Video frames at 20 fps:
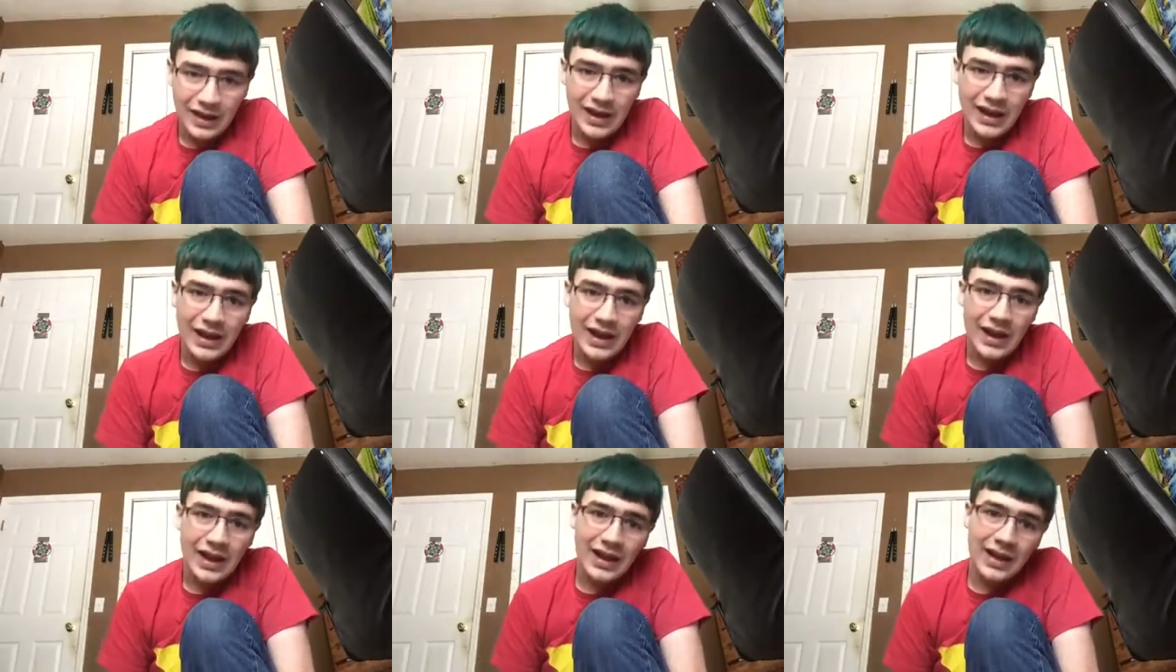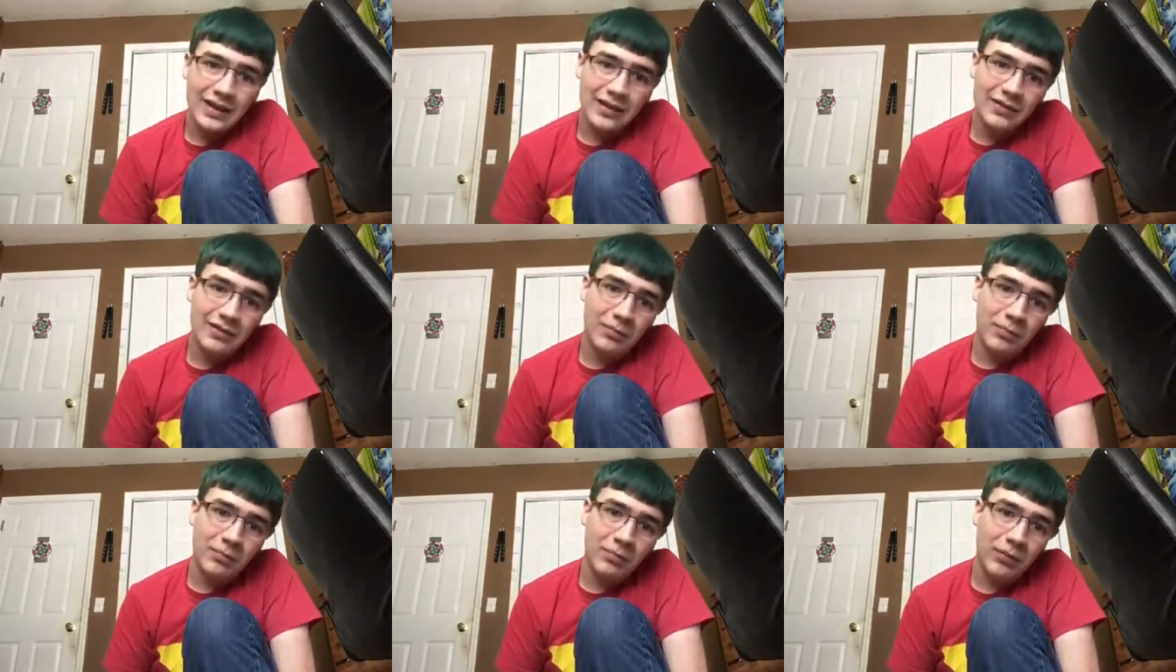
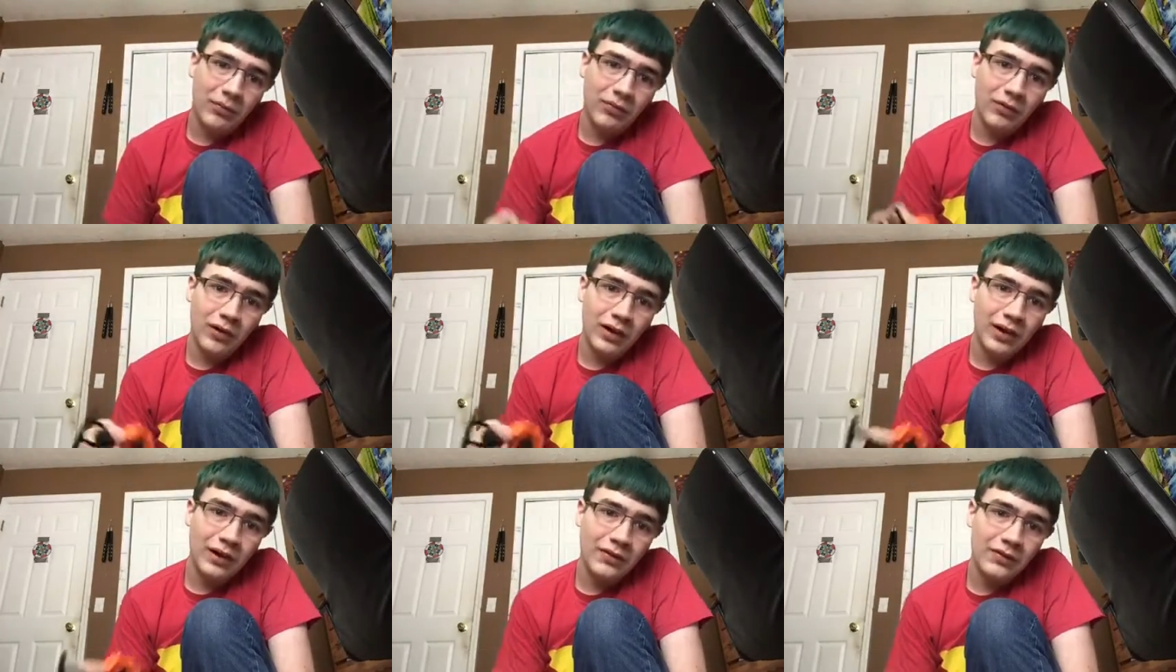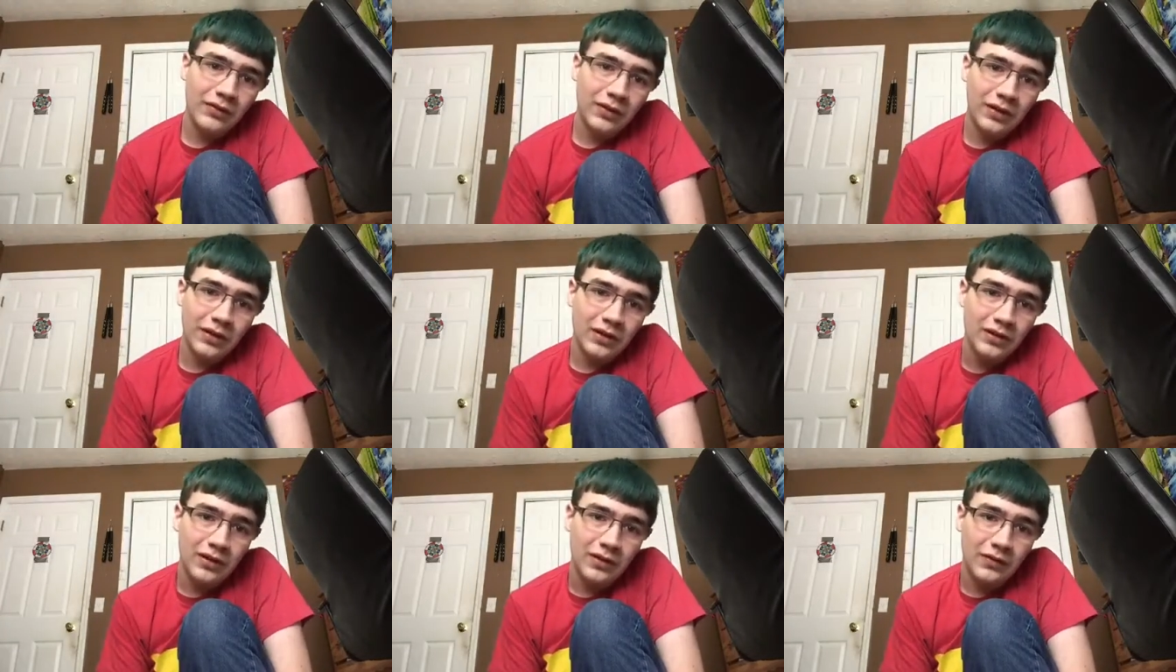And before I
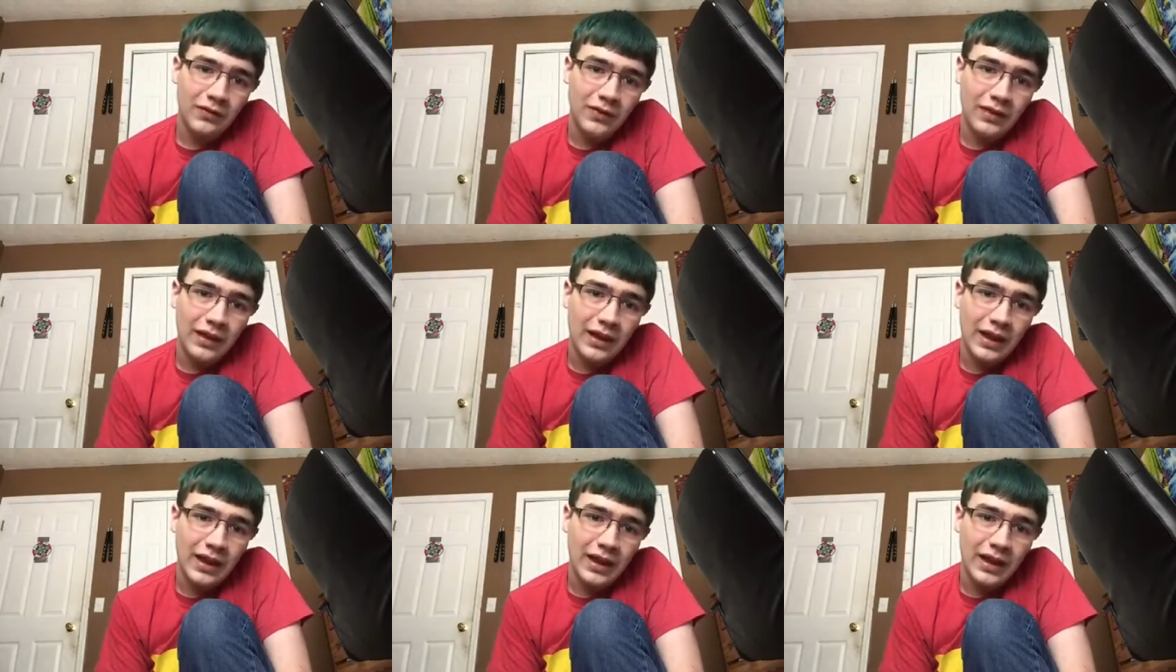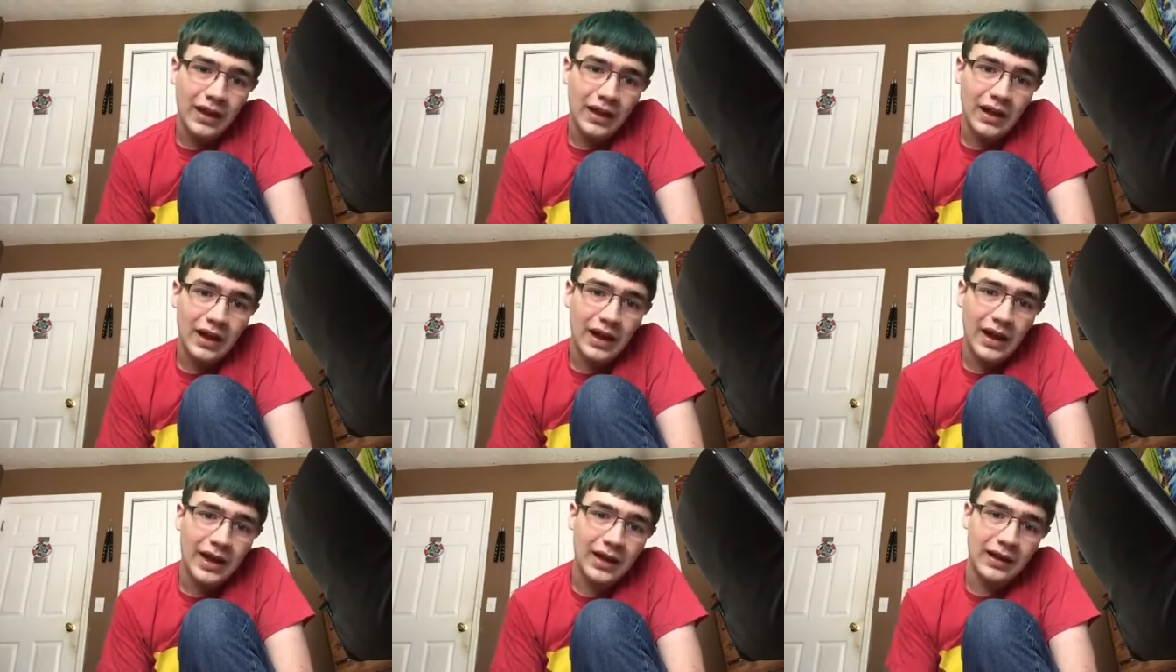started using it,
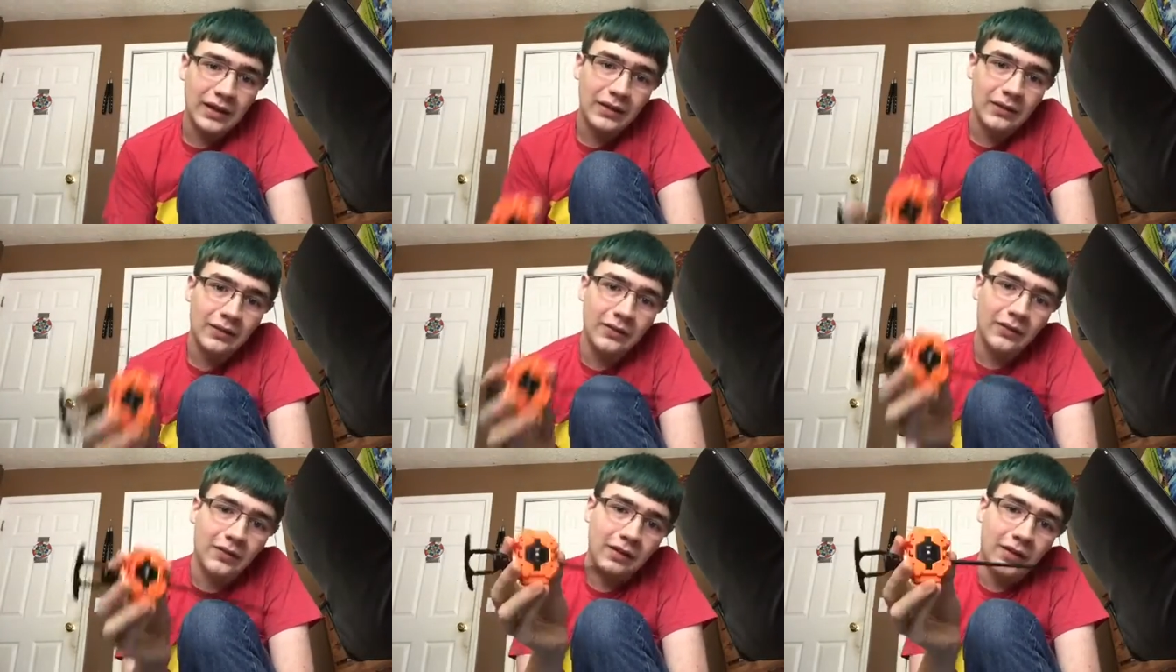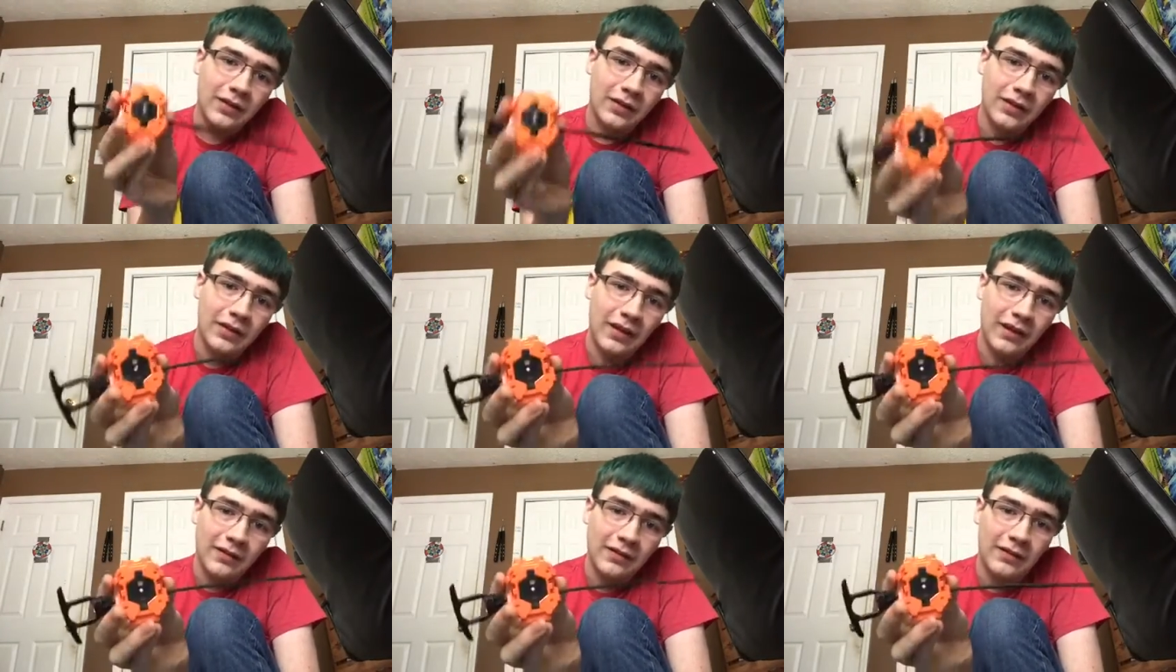I used
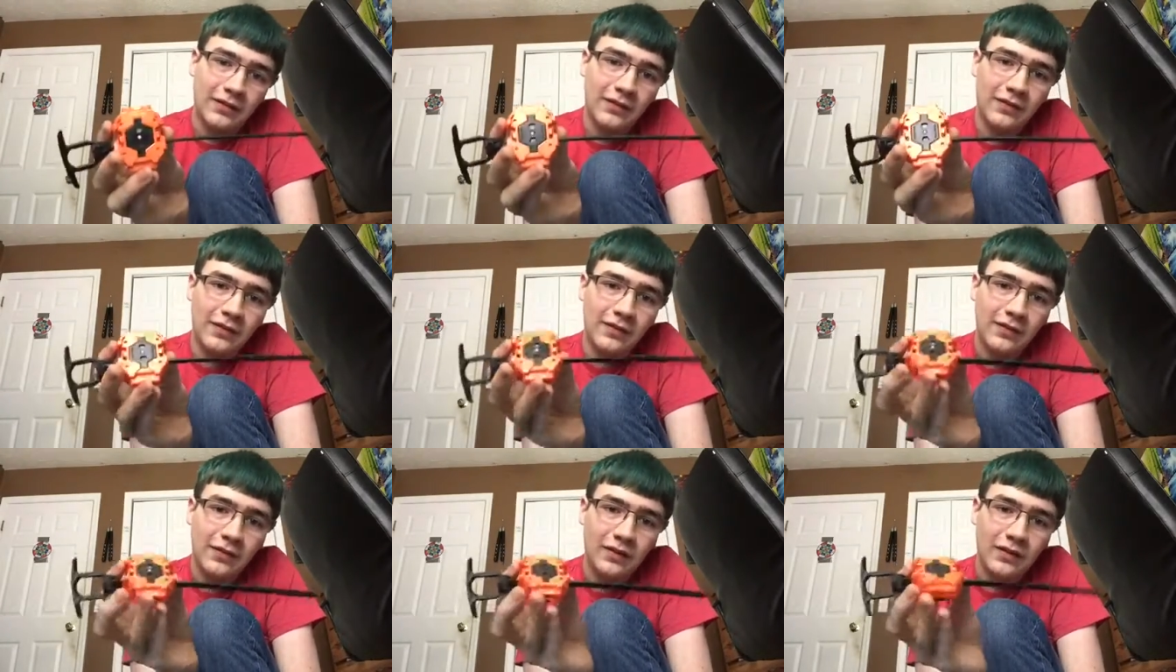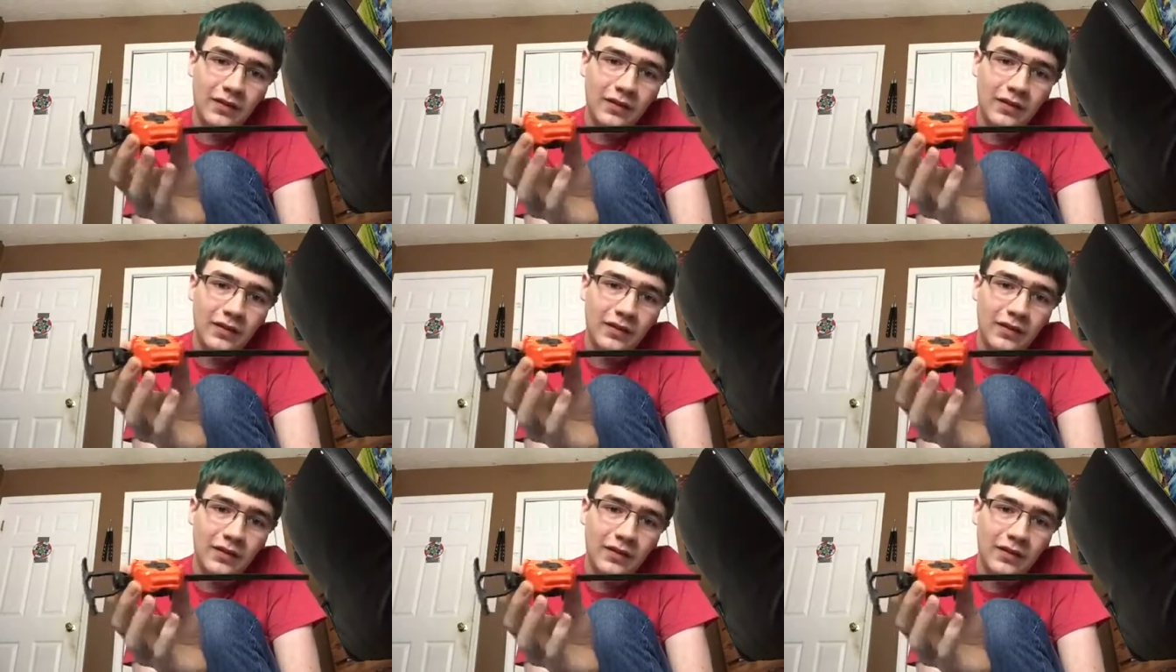this.